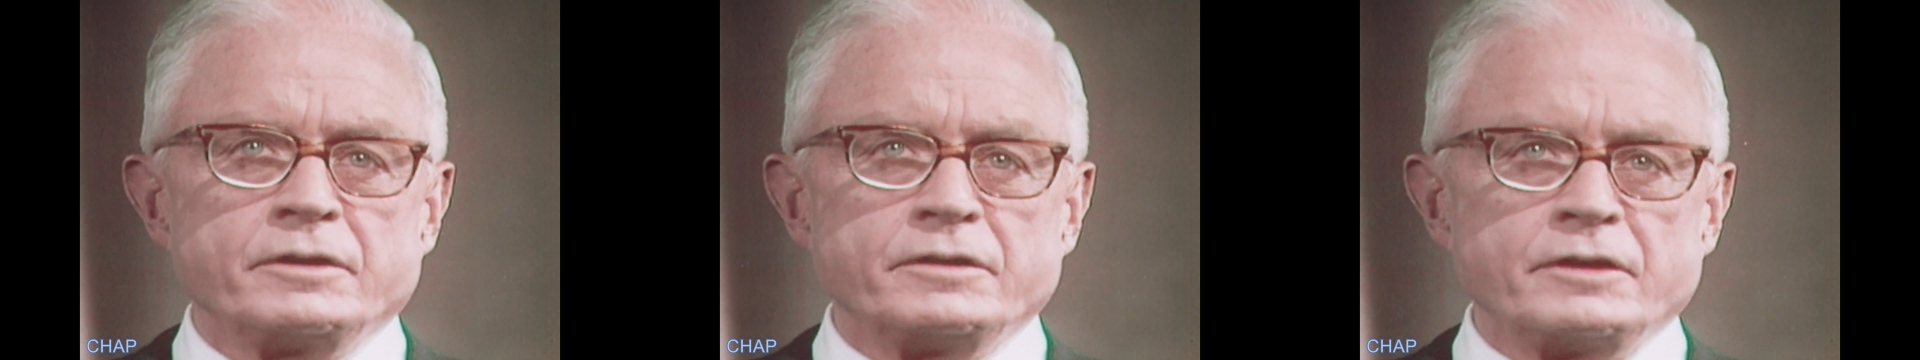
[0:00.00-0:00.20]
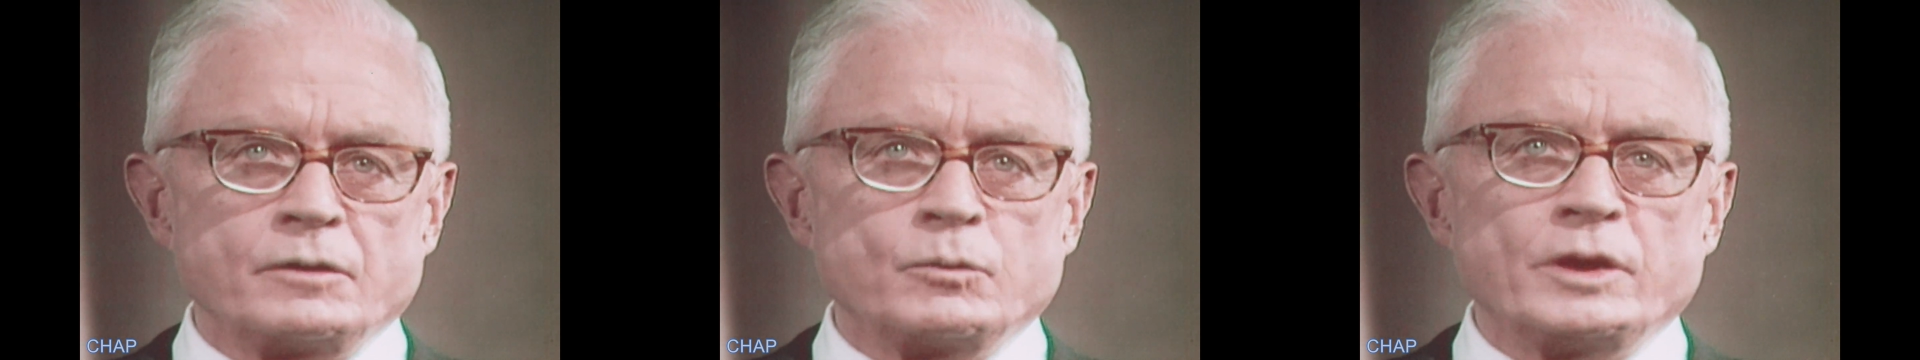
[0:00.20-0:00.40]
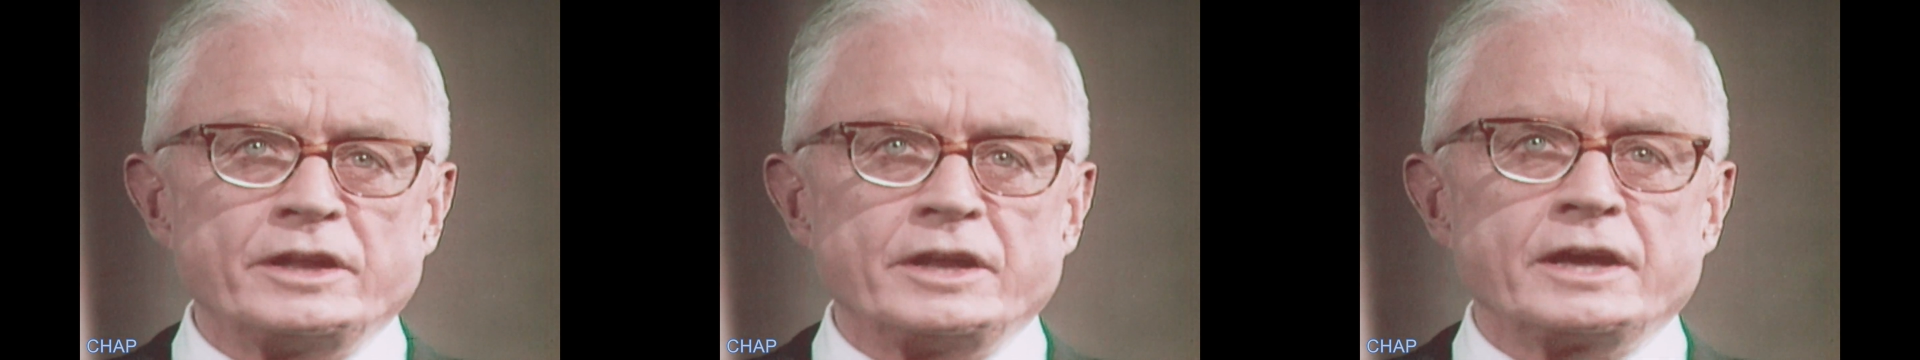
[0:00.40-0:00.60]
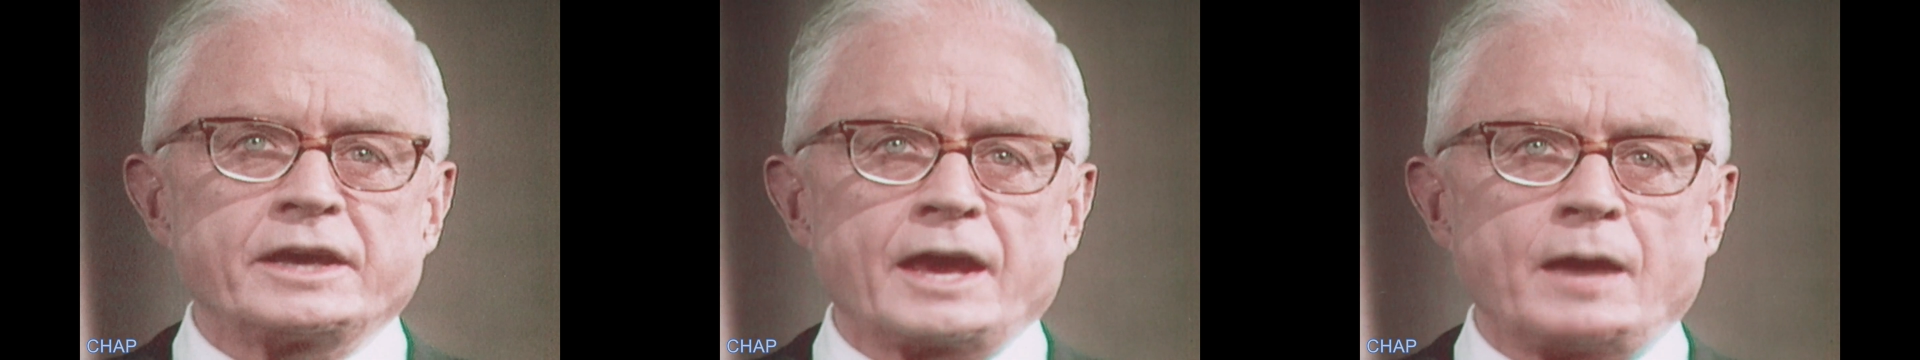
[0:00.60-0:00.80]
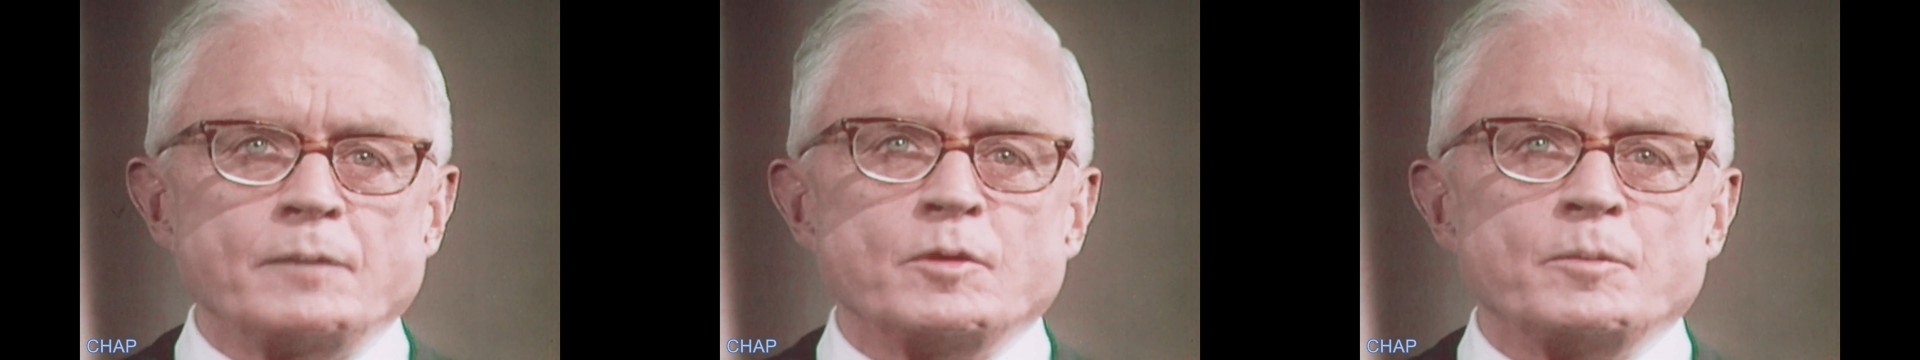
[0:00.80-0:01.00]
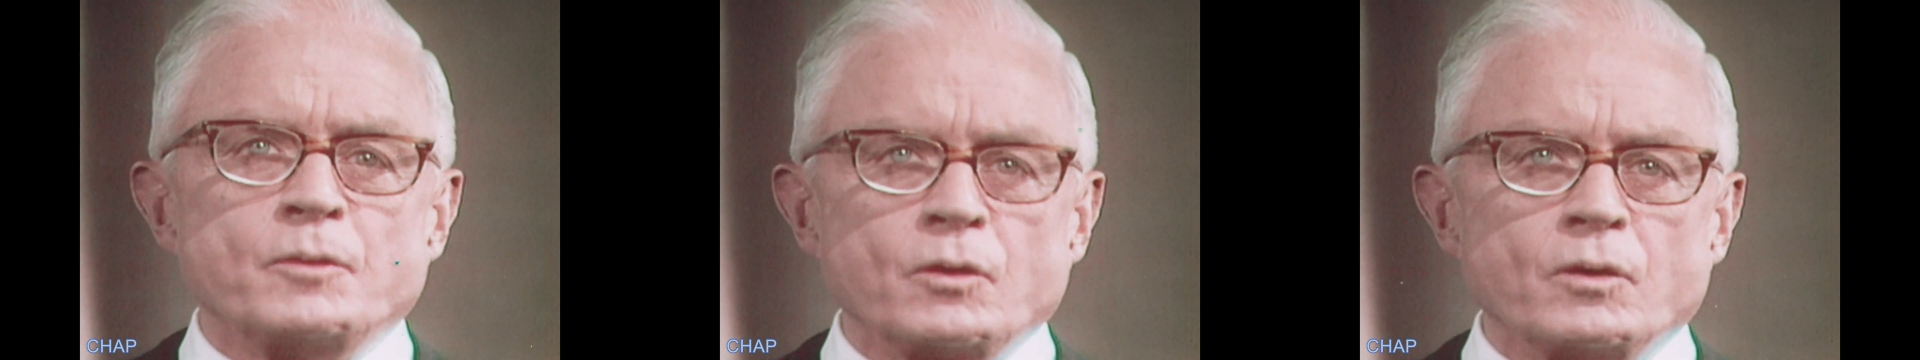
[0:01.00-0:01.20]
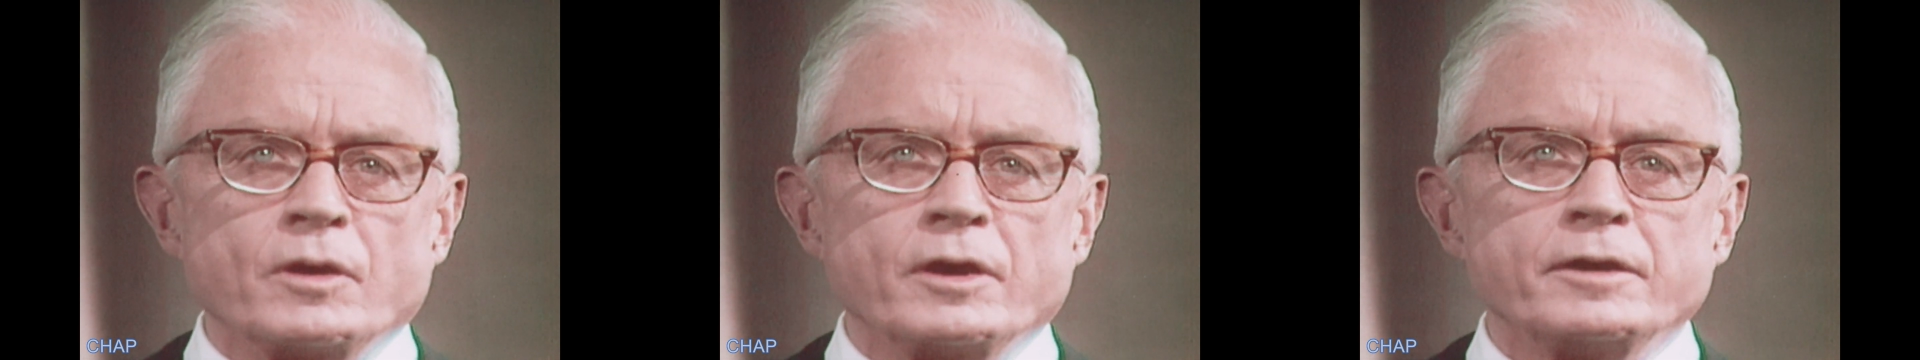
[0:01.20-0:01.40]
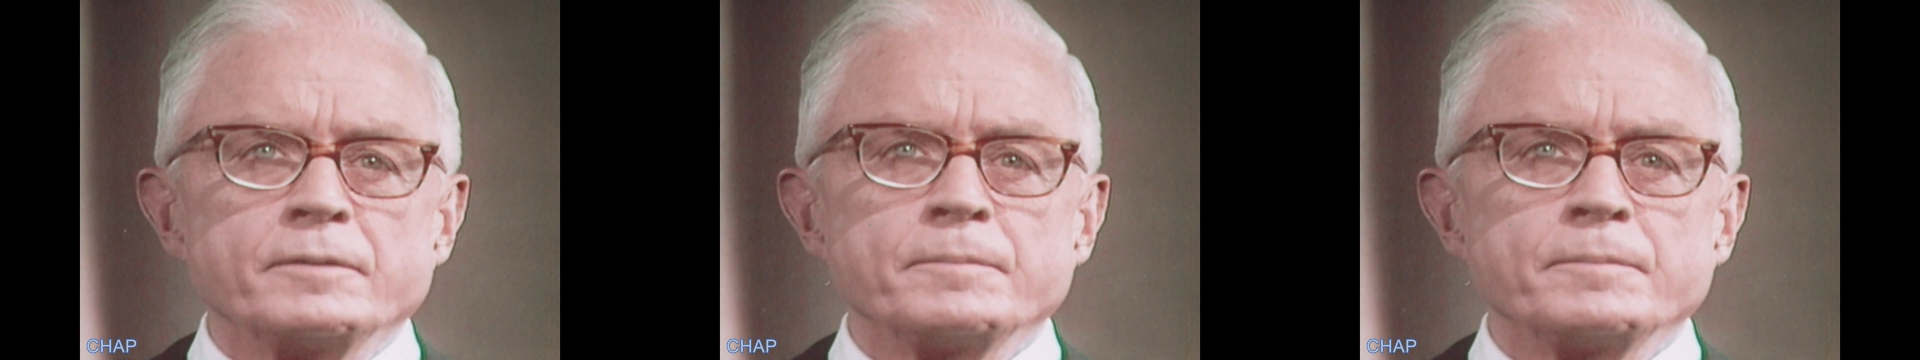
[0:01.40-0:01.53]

than when they came aboard.